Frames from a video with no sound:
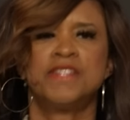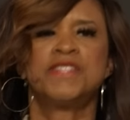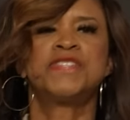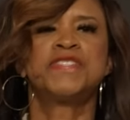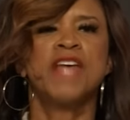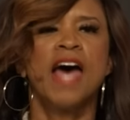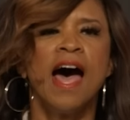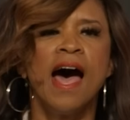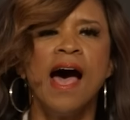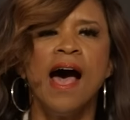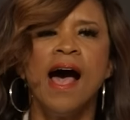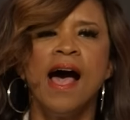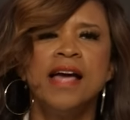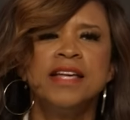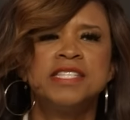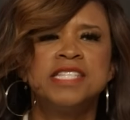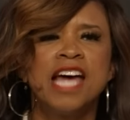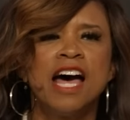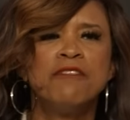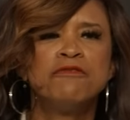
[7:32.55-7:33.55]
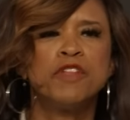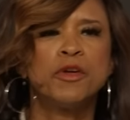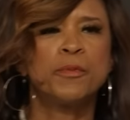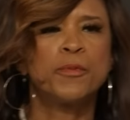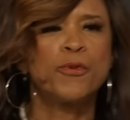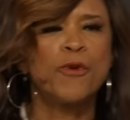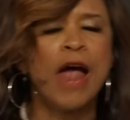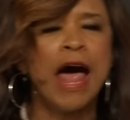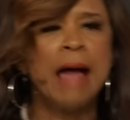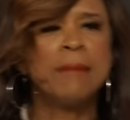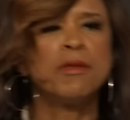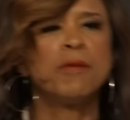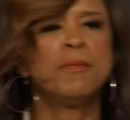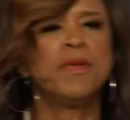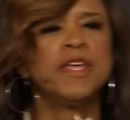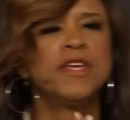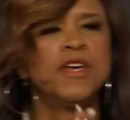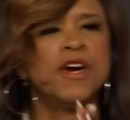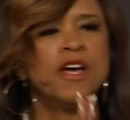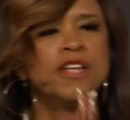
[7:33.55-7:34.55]
The size of the
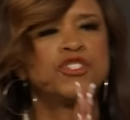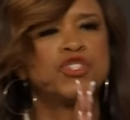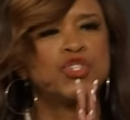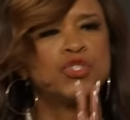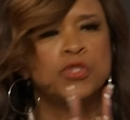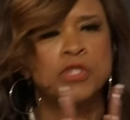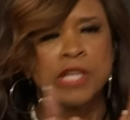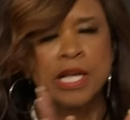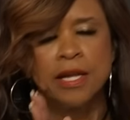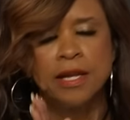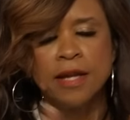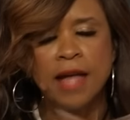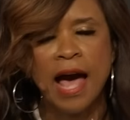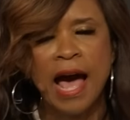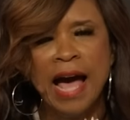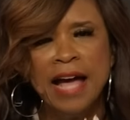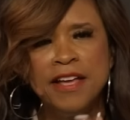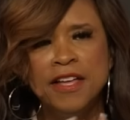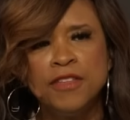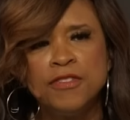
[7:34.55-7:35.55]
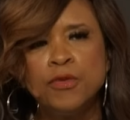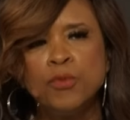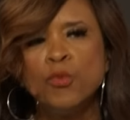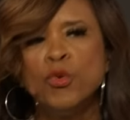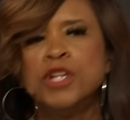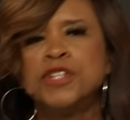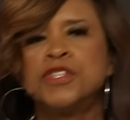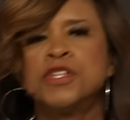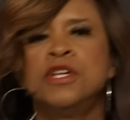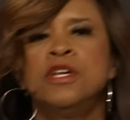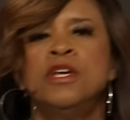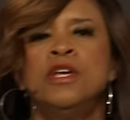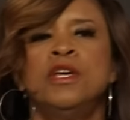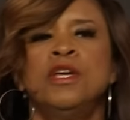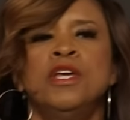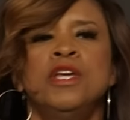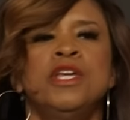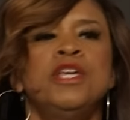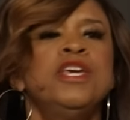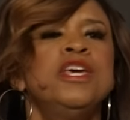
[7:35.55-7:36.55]
problem, because Goliath was
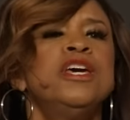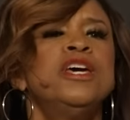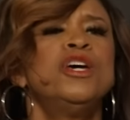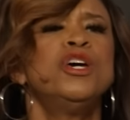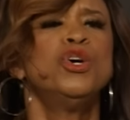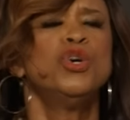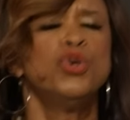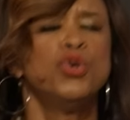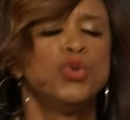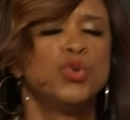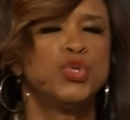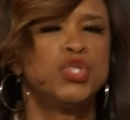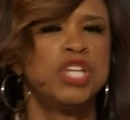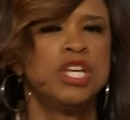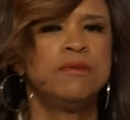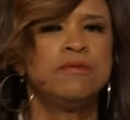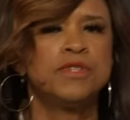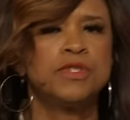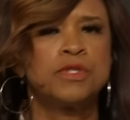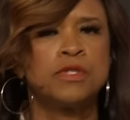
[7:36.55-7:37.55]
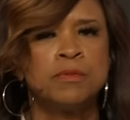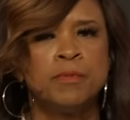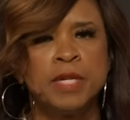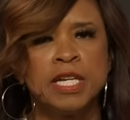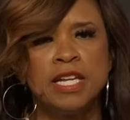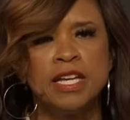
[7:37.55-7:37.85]
huge. He was